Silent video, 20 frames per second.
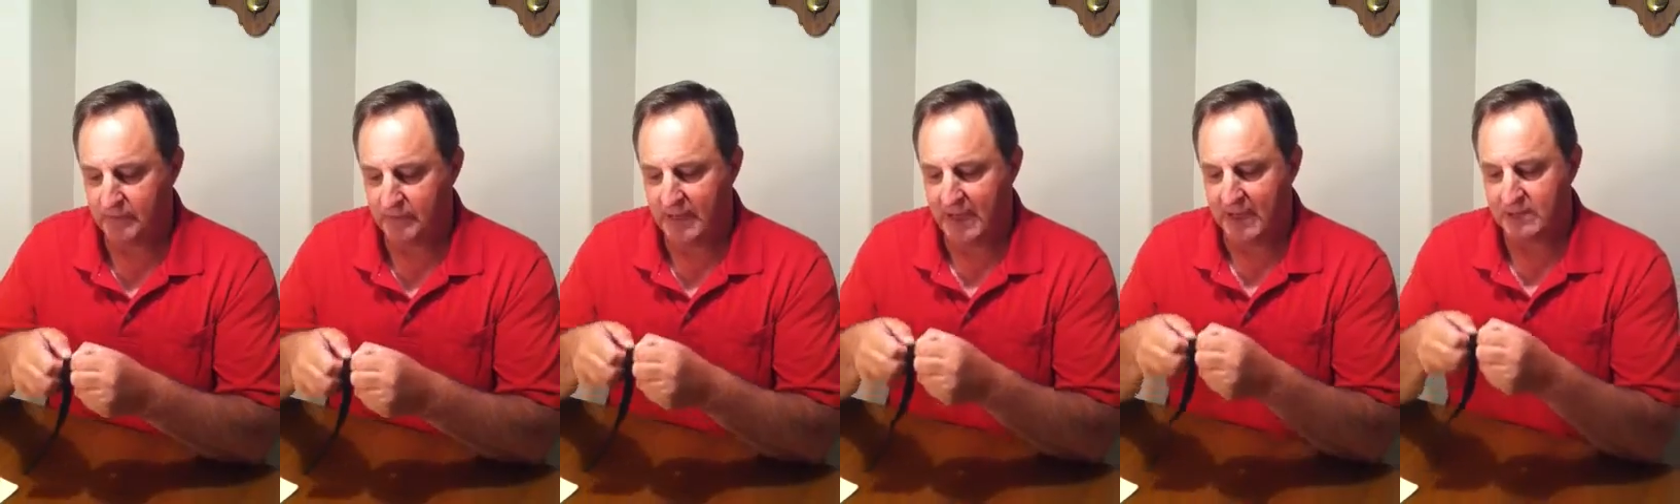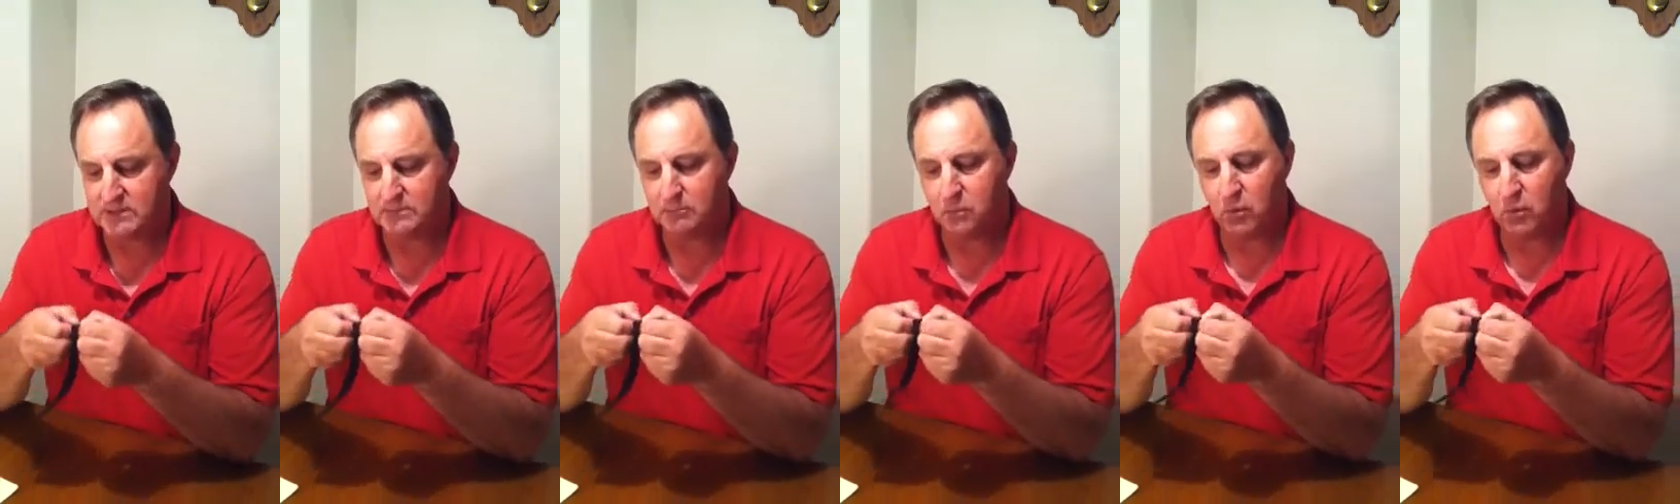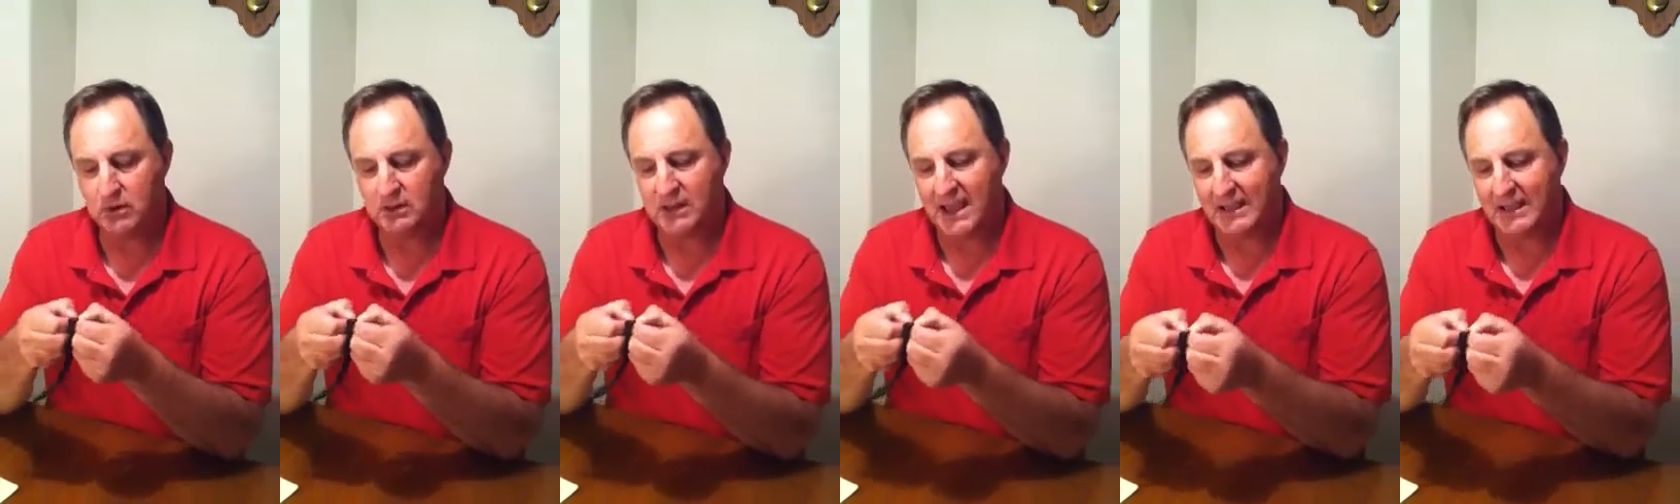and that's
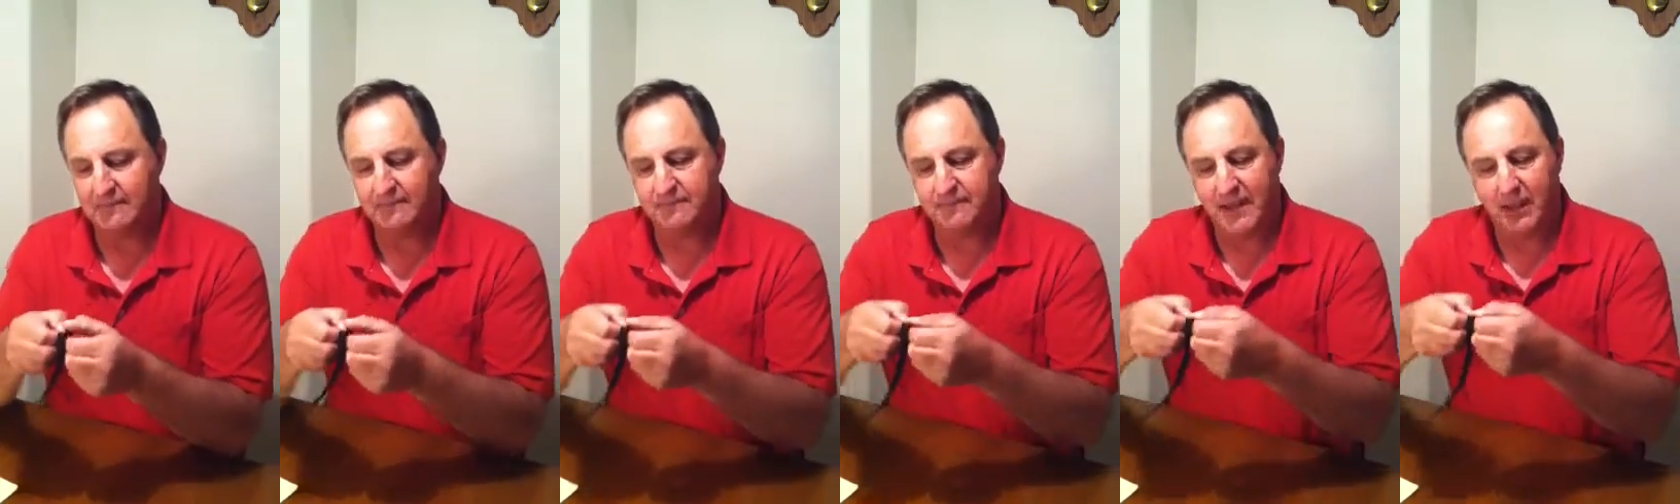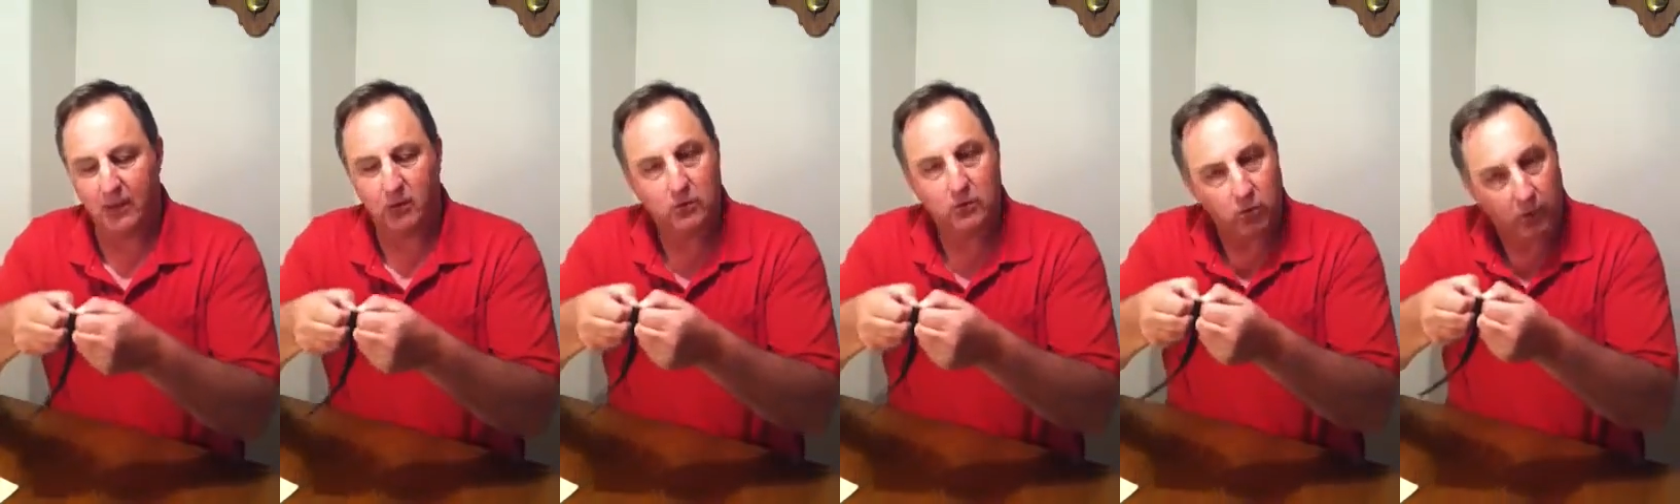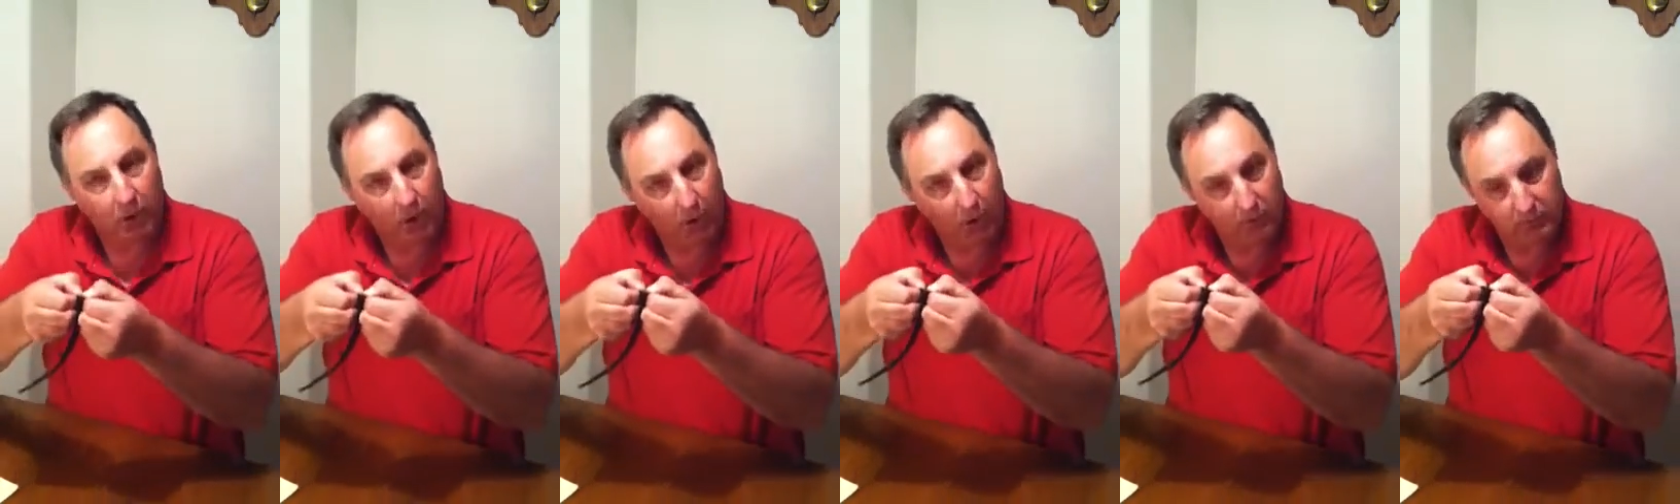more like
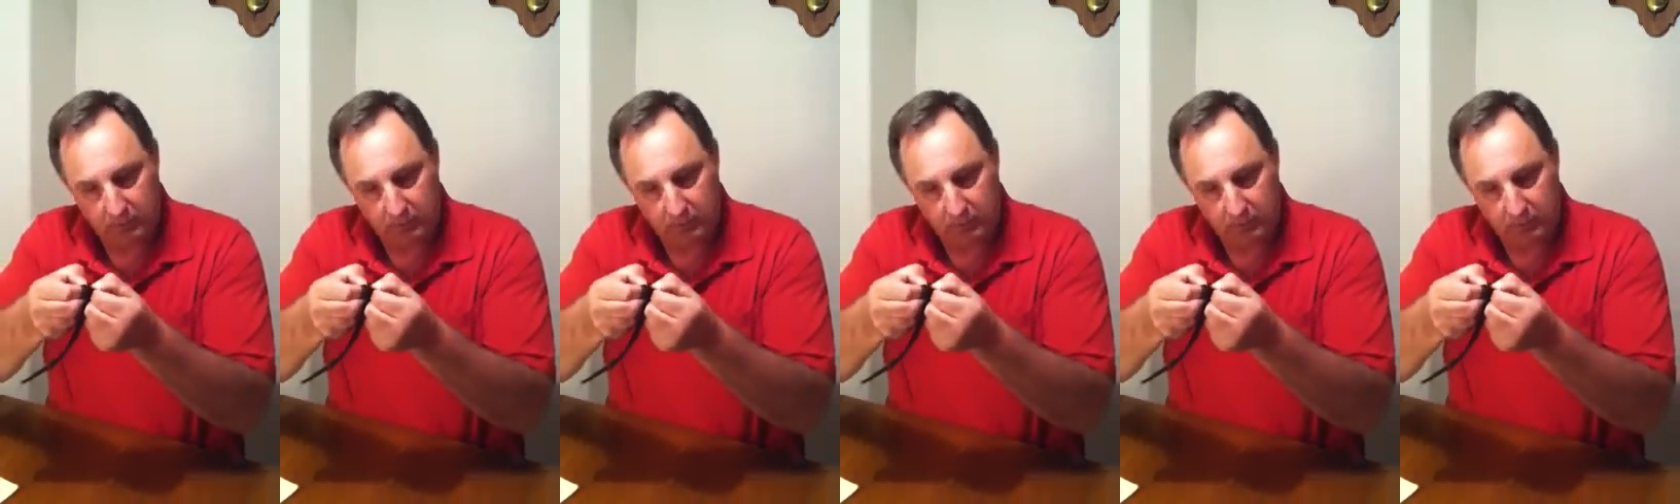Velcro.